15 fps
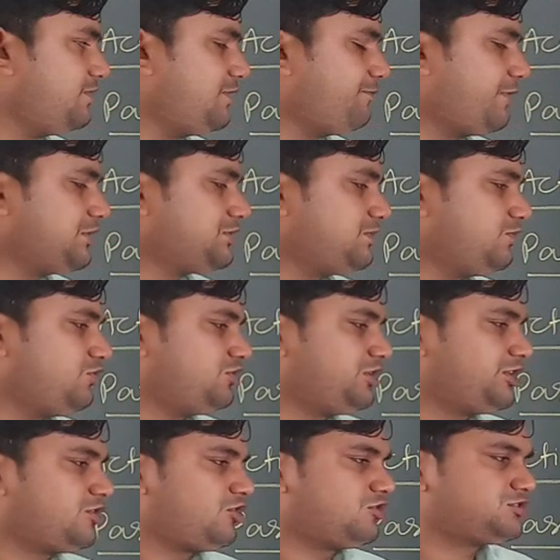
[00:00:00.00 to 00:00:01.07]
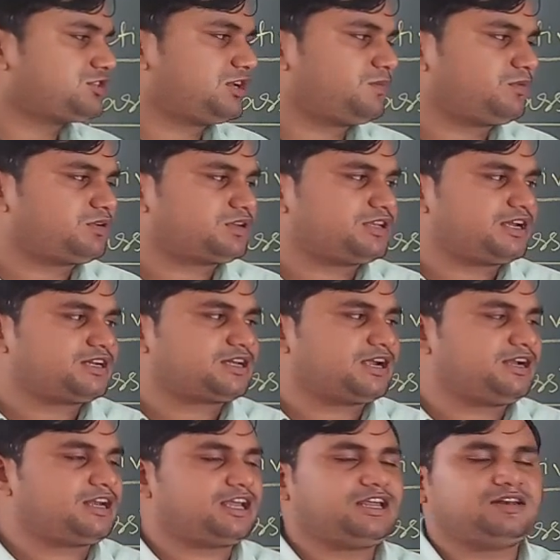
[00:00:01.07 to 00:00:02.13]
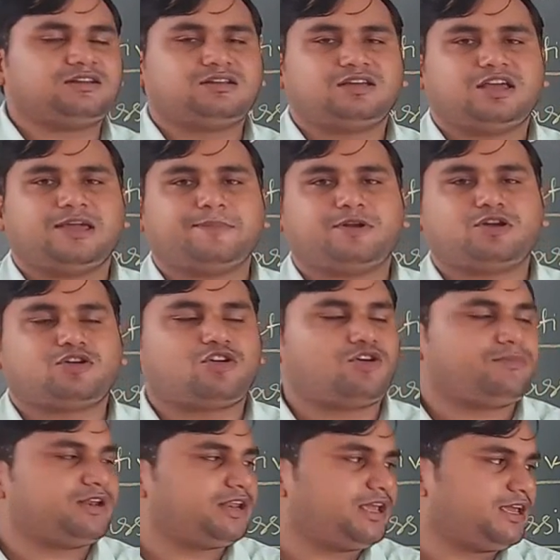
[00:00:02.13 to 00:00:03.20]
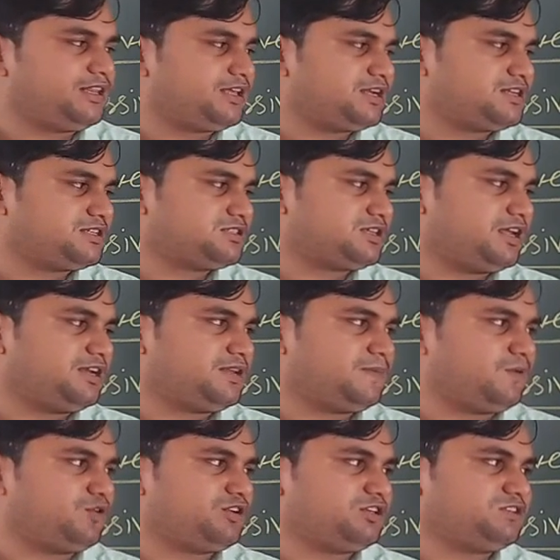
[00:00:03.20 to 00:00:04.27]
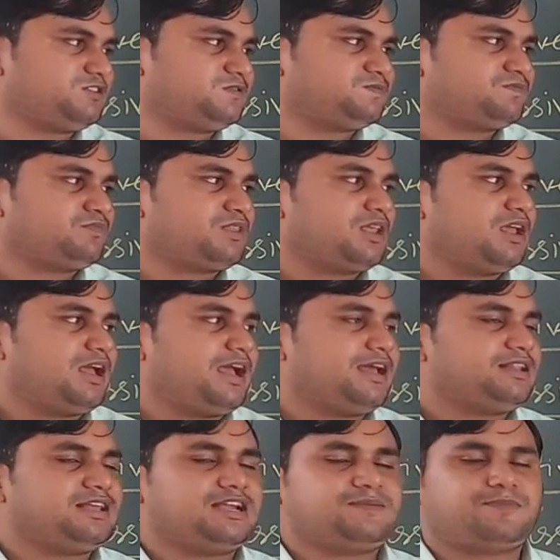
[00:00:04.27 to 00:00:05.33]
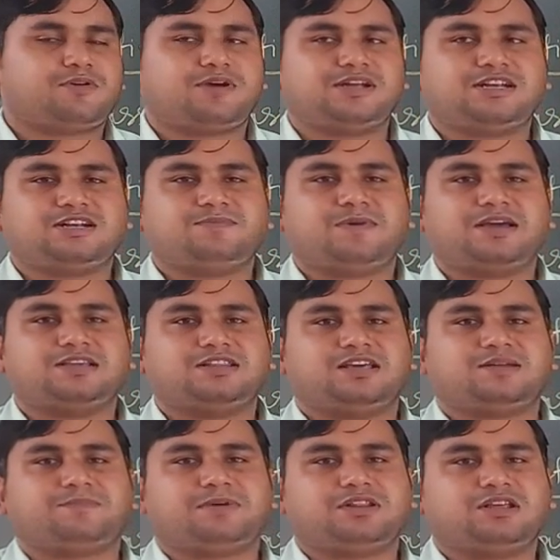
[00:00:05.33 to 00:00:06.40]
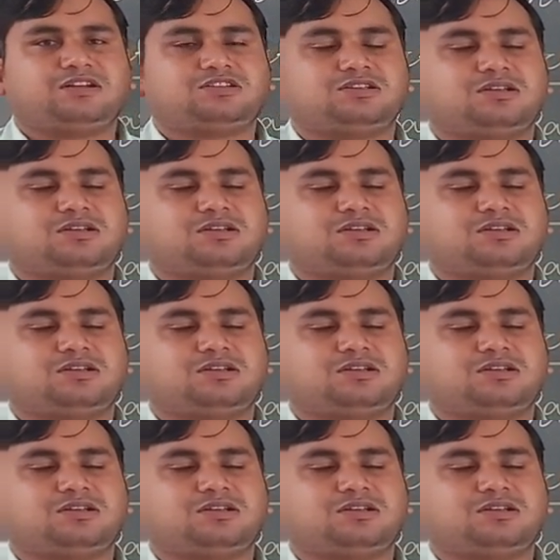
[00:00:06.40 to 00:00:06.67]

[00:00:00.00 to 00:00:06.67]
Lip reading: passive immunity colostrum that contain immunoglobulin A, that is antibodies, and that provided by their mother